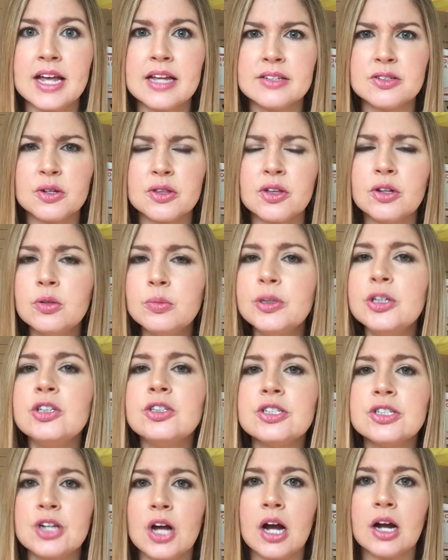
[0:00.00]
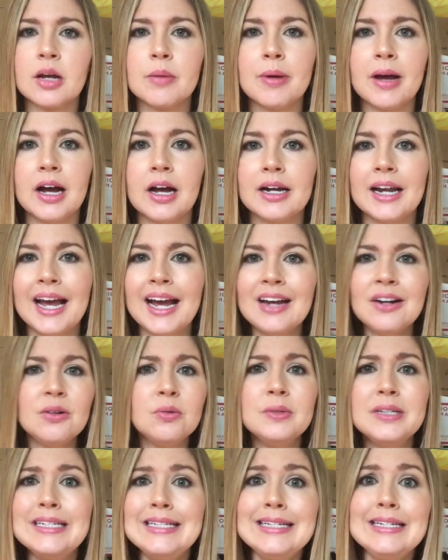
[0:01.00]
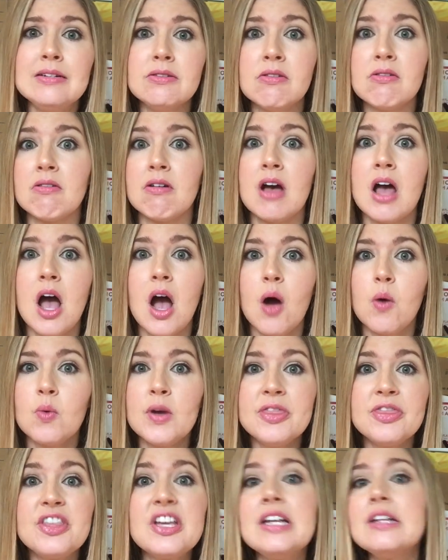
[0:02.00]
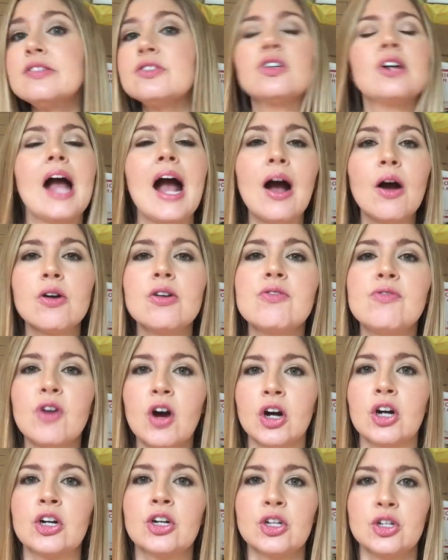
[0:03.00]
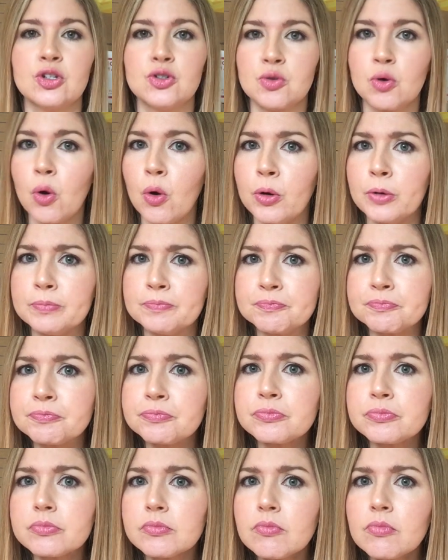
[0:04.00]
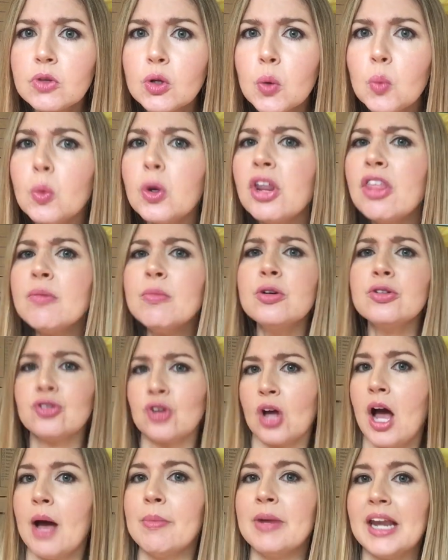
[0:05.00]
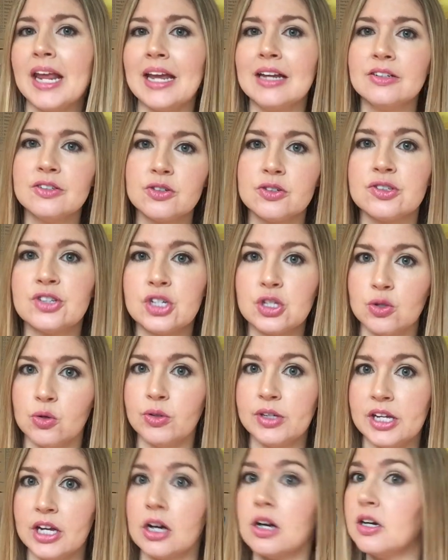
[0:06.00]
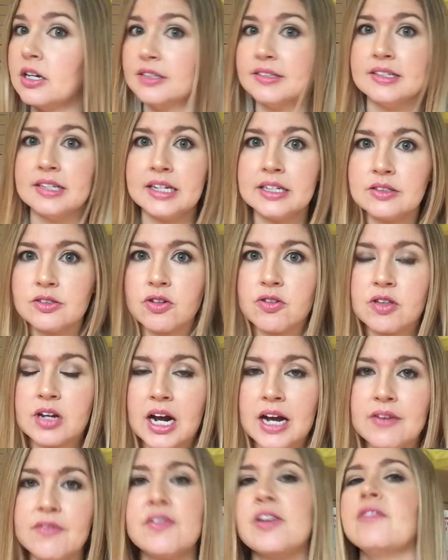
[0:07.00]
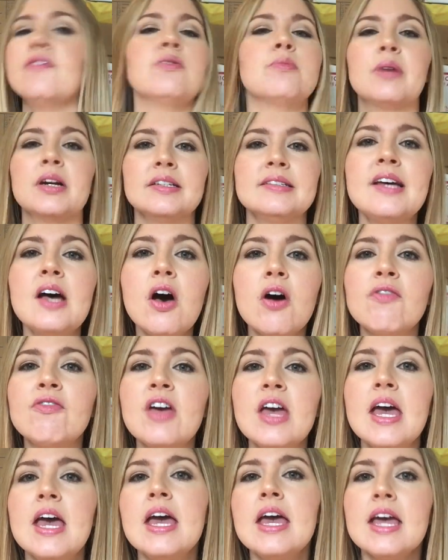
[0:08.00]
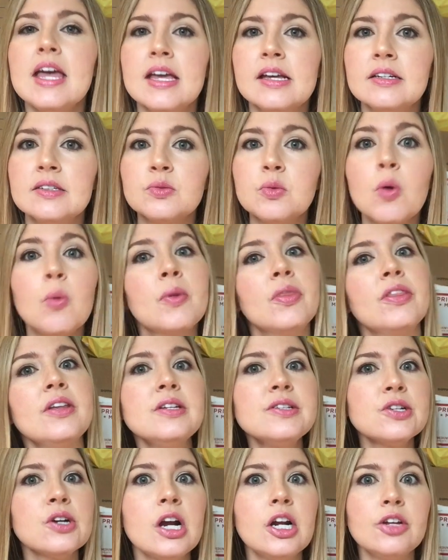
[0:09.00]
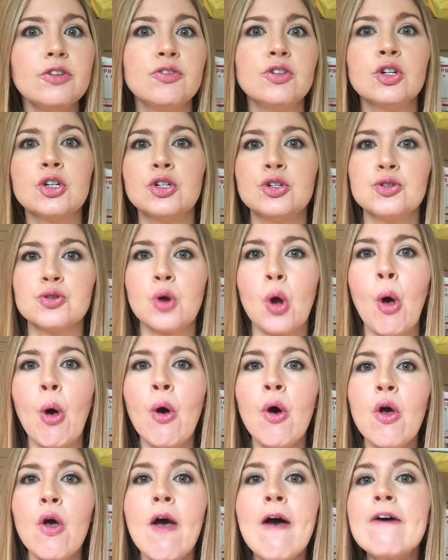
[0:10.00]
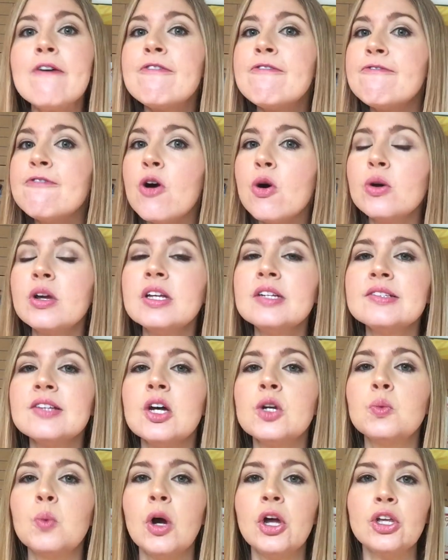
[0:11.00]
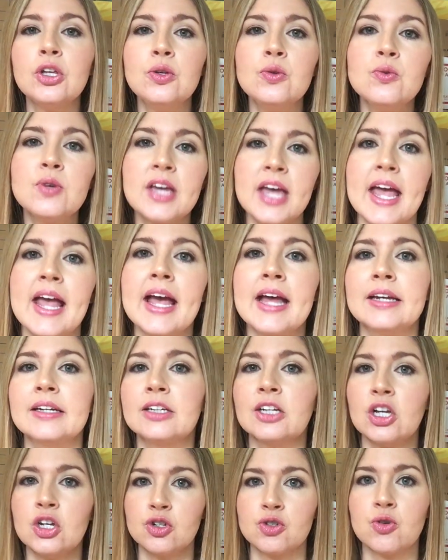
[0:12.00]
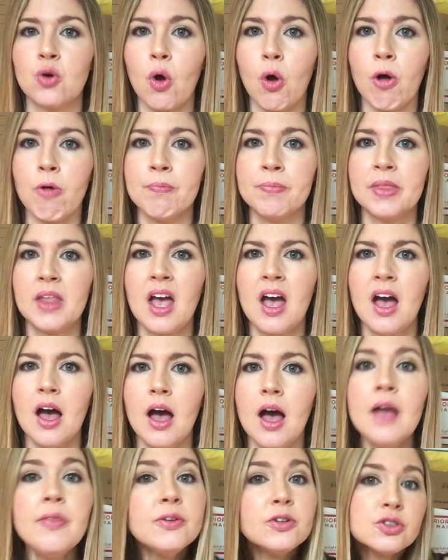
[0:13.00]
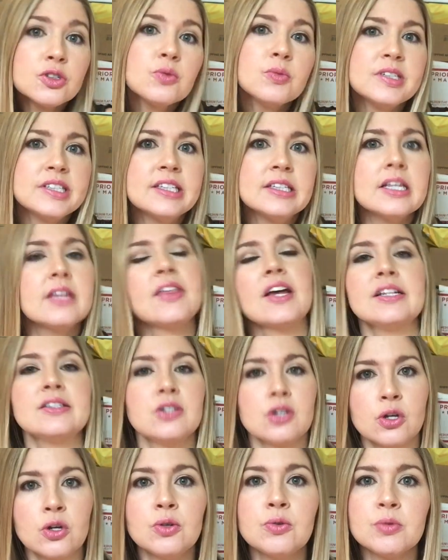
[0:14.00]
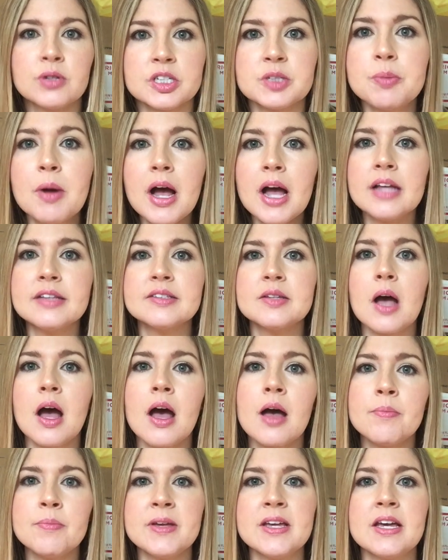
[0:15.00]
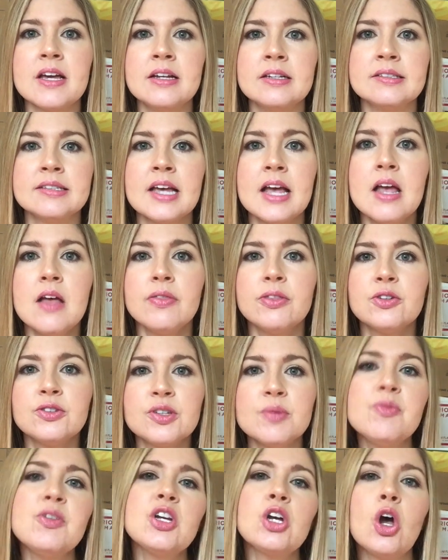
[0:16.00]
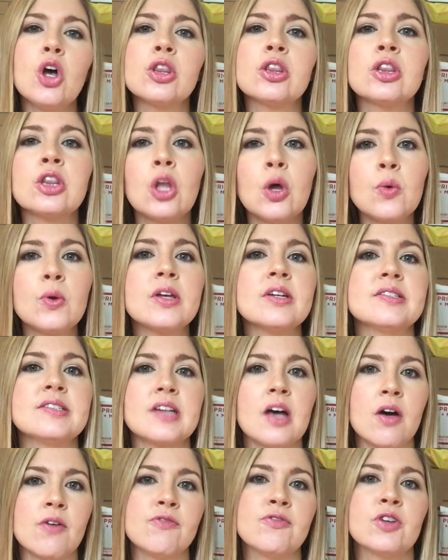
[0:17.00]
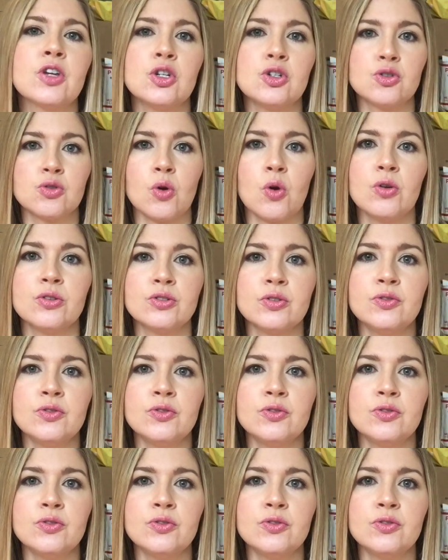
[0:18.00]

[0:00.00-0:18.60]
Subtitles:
And so I thought it'd be good to talk about how do we deal when things are out of our control. One of the most common answers that you'll hear, and it's an answer that I've given myself, is, well, when things are out of your control, focus on what you can control. And there's a reason that that's a good response, because there's something called locus of control.